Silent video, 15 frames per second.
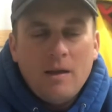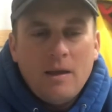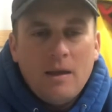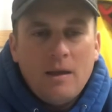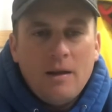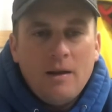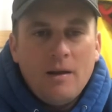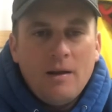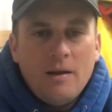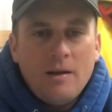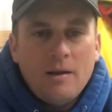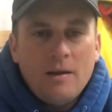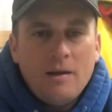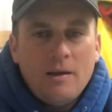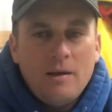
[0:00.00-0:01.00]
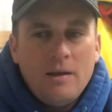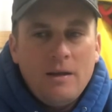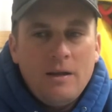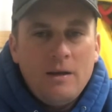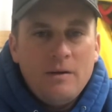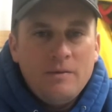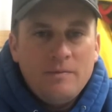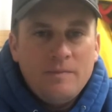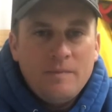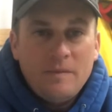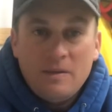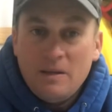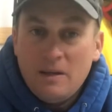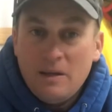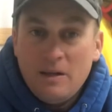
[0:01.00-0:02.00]
And, uh, you know,
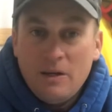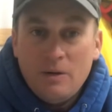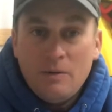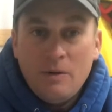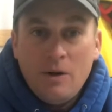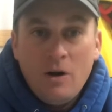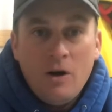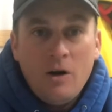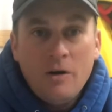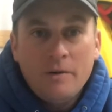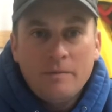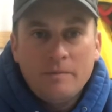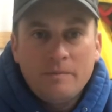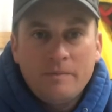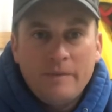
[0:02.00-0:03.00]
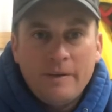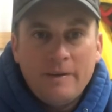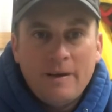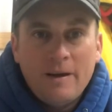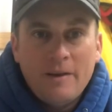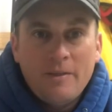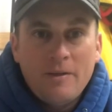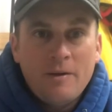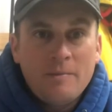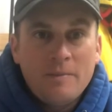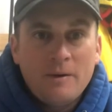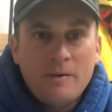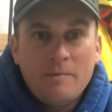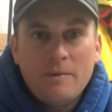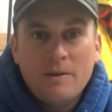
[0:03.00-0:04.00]
here we are, you got a
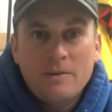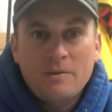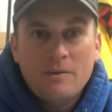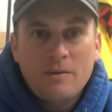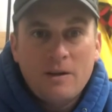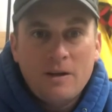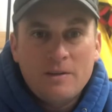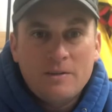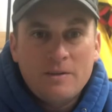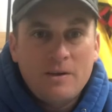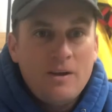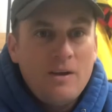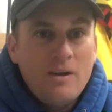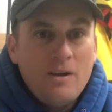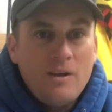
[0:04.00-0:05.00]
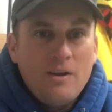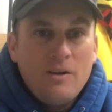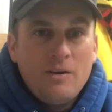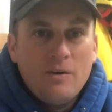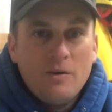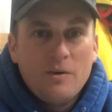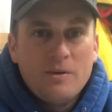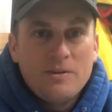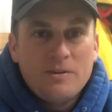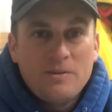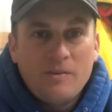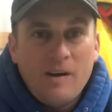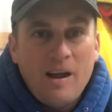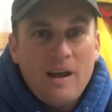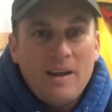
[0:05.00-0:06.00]
thumper, it makes all kinds of noise and
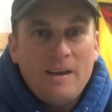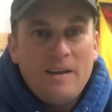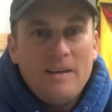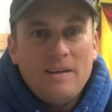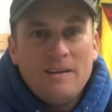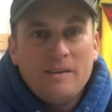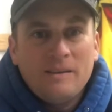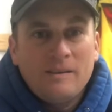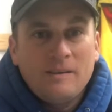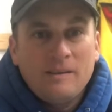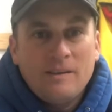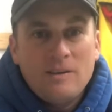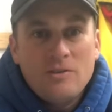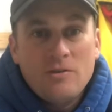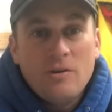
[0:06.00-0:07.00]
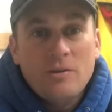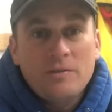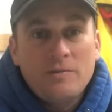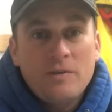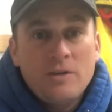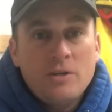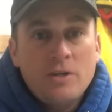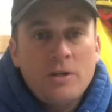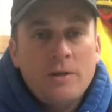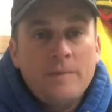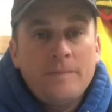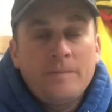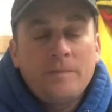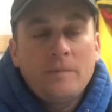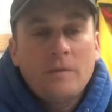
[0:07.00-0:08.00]
racket, and it draws fish
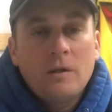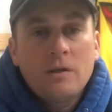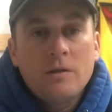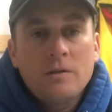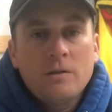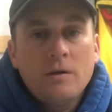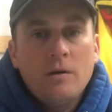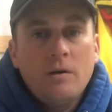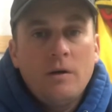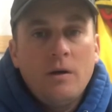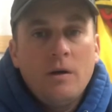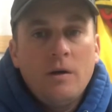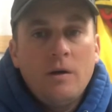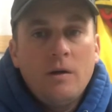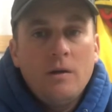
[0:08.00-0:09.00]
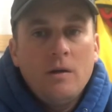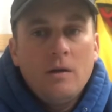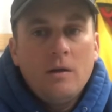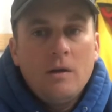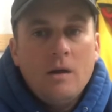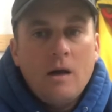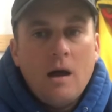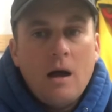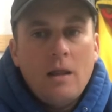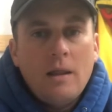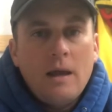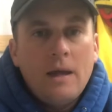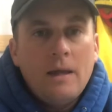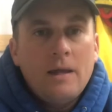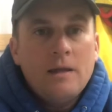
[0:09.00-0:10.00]
in. So, uh, I
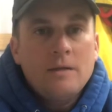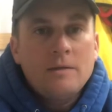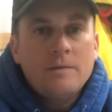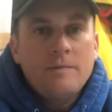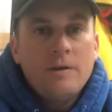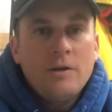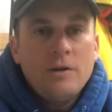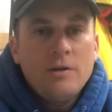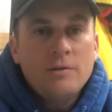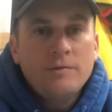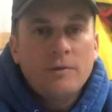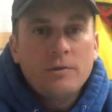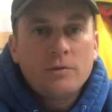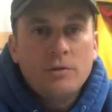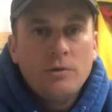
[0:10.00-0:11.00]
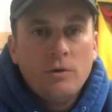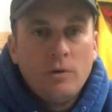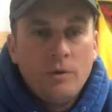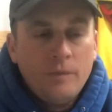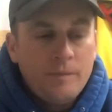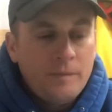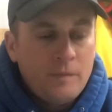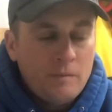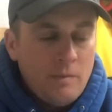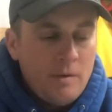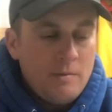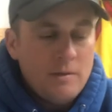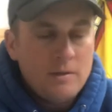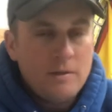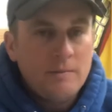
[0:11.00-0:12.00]
like it, it's a very useful tool, might
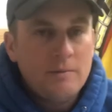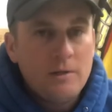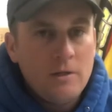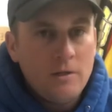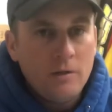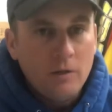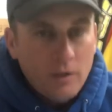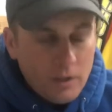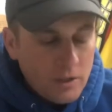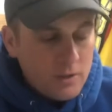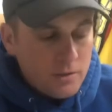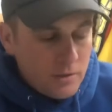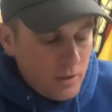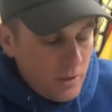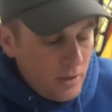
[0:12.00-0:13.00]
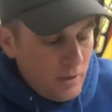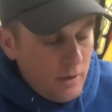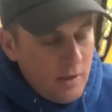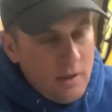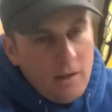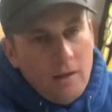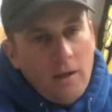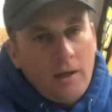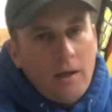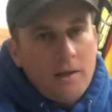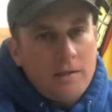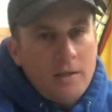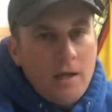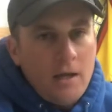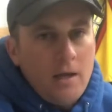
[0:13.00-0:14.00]
be something you look into. Like I
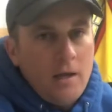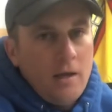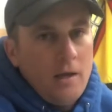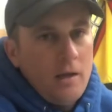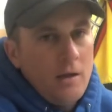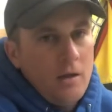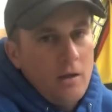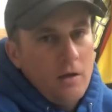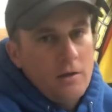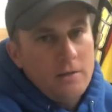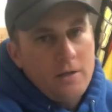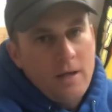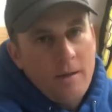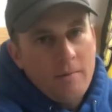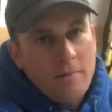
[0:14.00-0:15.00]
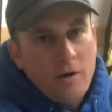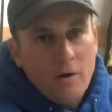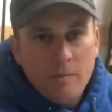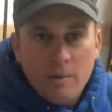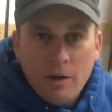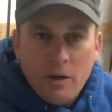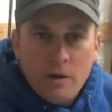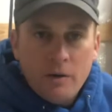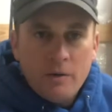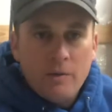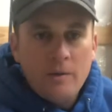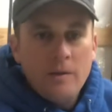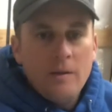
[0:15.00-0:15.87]
say, contact Bobo.